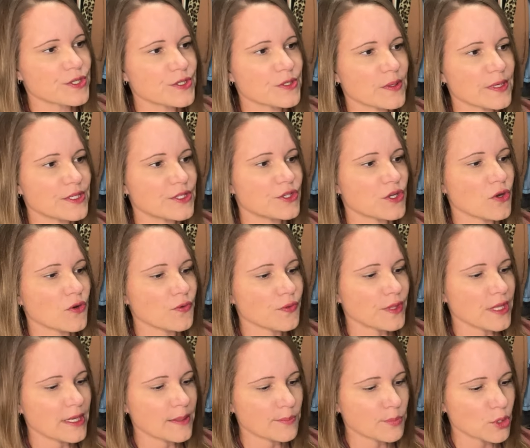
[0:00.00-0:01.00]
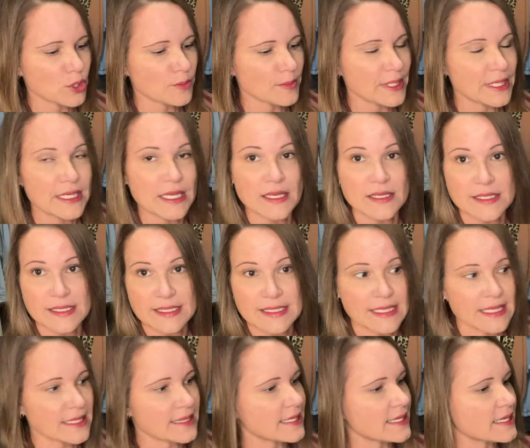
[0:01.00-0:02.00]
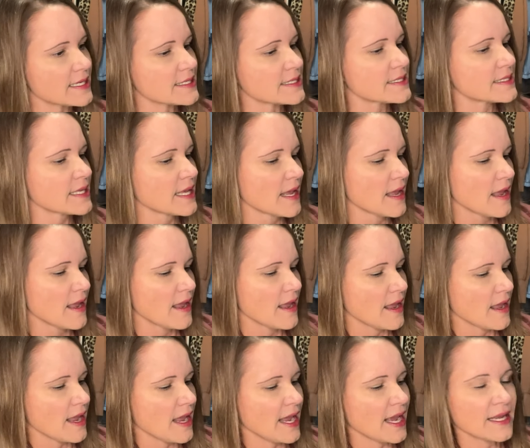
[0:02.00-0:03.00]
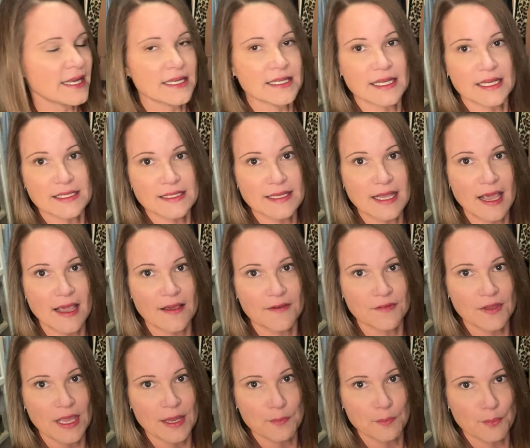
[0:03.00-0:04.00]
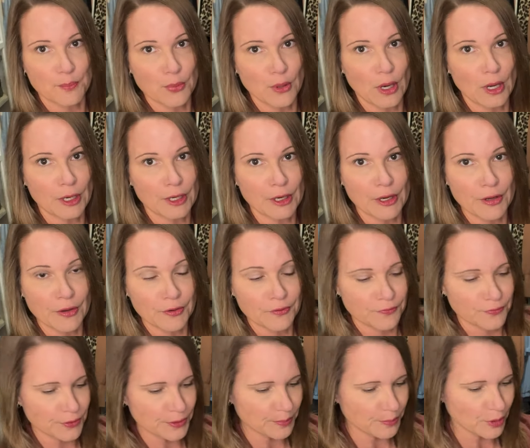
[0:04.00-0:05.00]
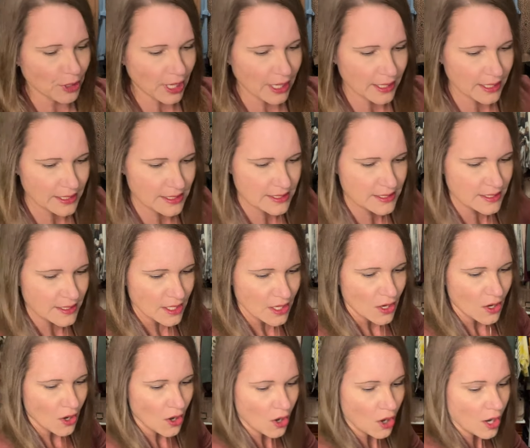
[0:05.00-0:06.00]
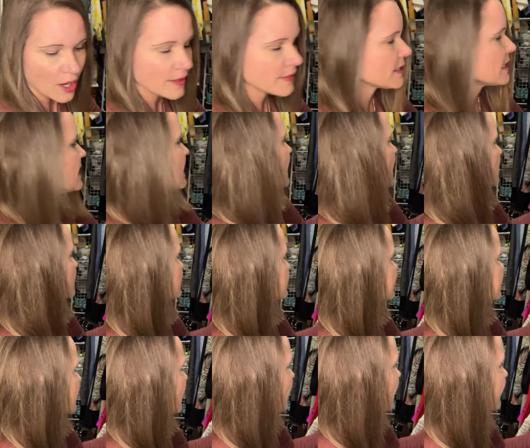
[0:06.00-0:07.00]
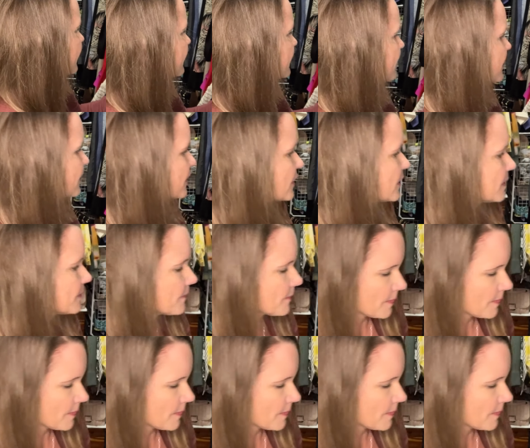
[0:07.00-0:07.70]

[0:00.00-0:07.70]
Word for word: So I don't think Bloomingdale's did this and it does have a barcode for the product on the outside here.